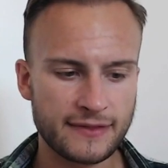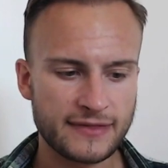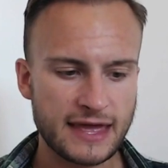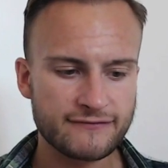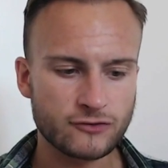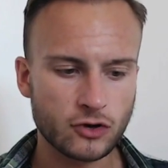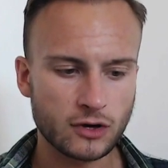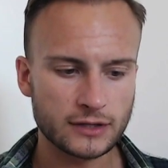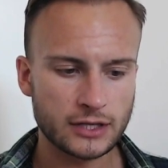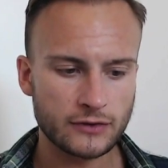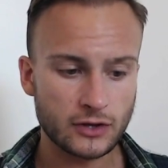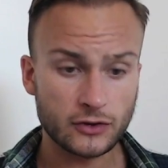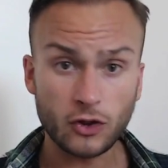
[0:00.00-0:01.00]
they've got
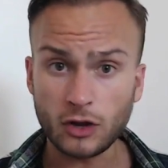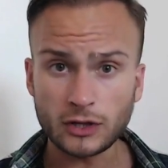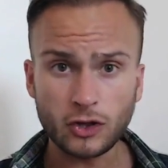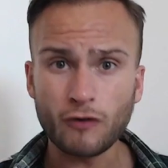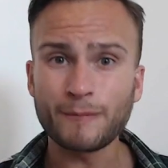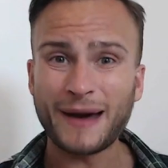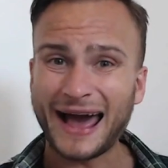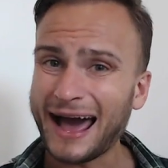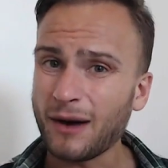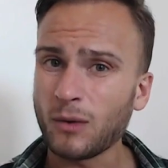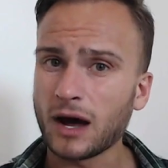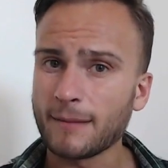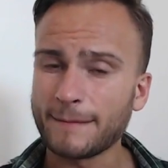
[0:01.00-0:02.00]
a lot of
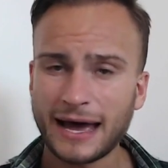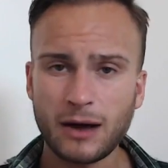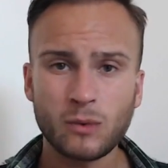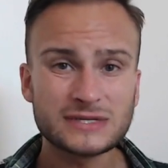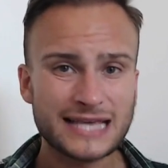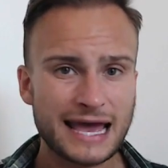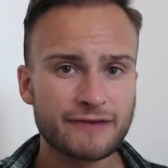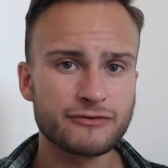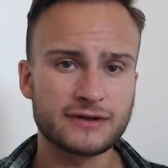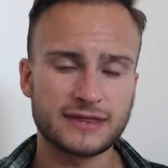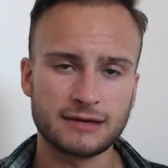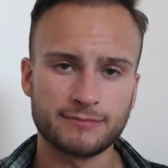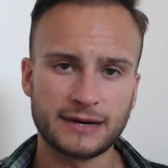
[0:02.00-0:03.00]
power. Power was
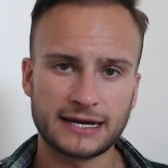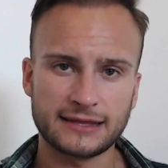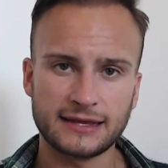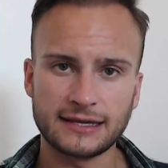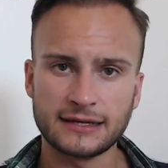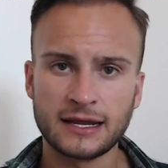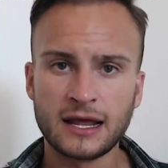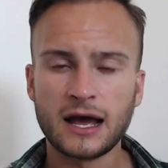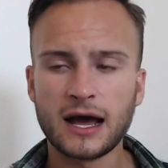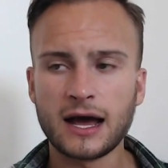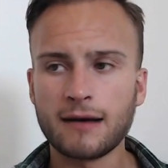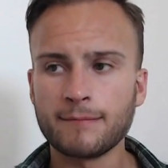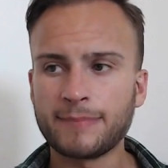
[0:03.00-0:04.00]
everything back
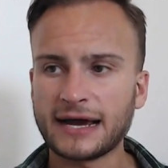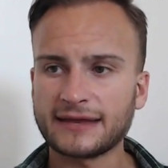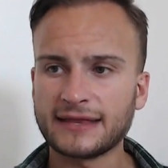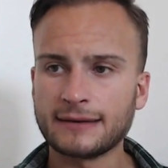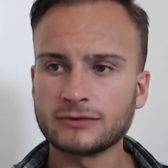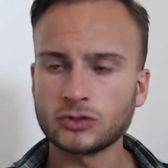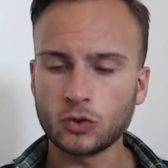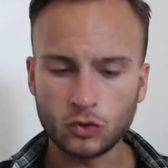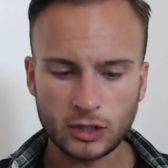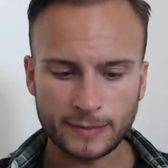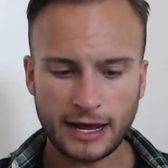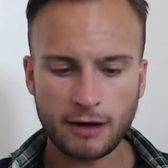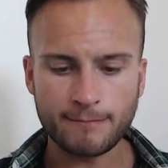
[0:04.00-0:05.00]
then. Back then, it was all
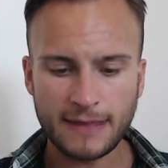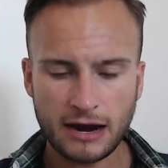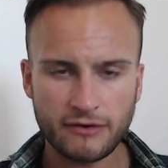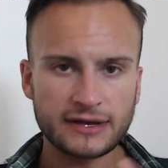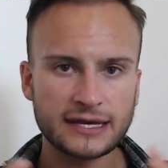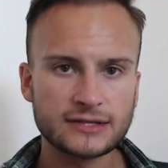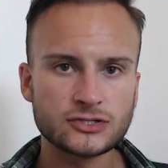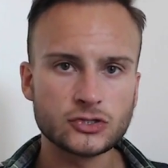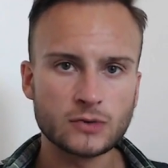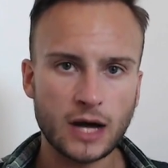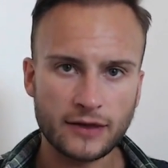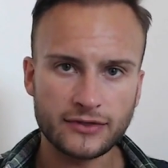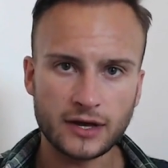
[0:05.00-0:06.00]
about marrying into
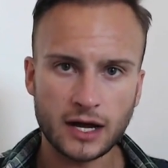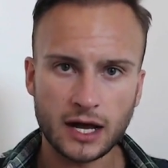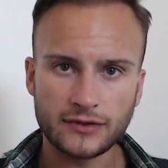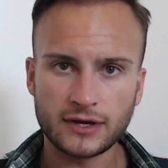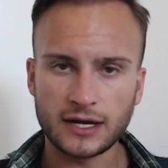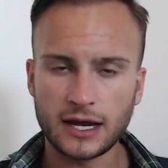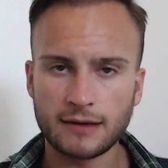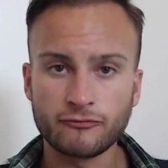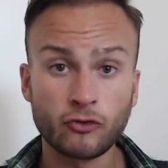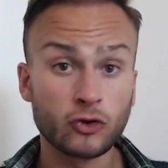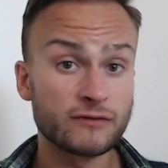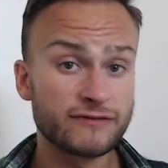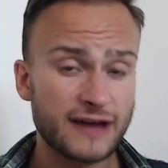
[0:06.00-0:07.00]
other
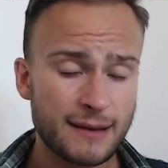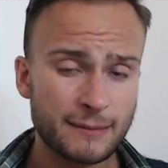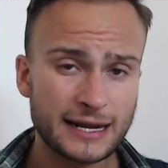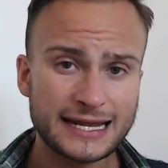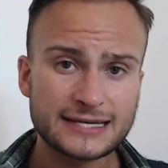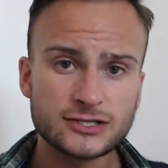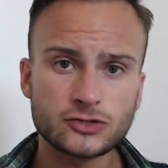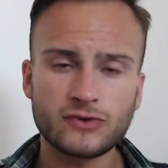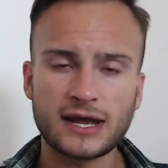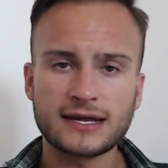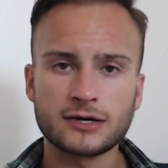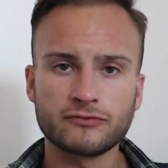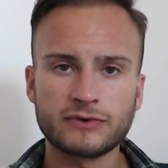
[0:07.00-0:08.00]
royal families,
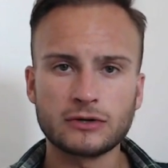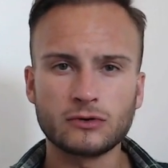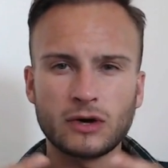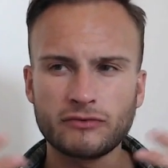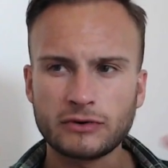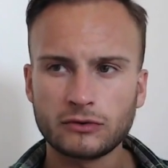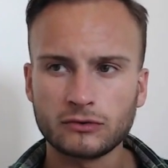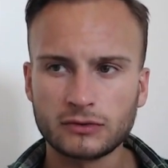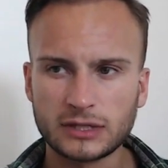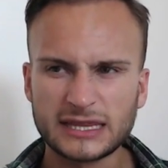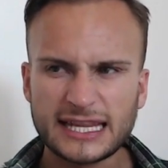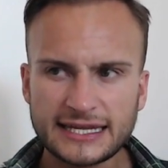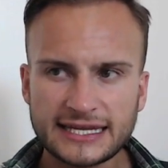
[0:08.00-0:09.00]
creating a real
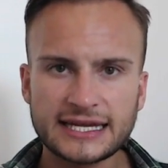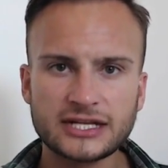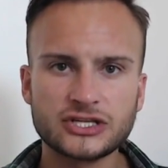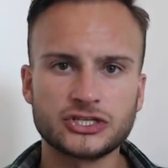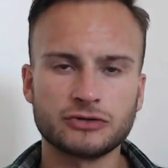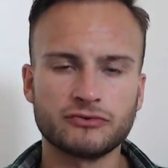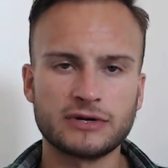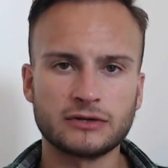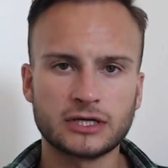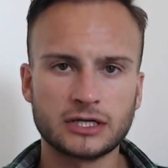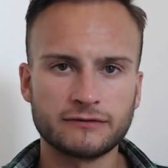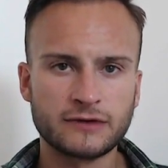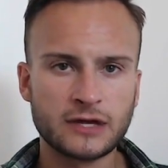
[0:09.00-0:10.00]
lineage, a real kind of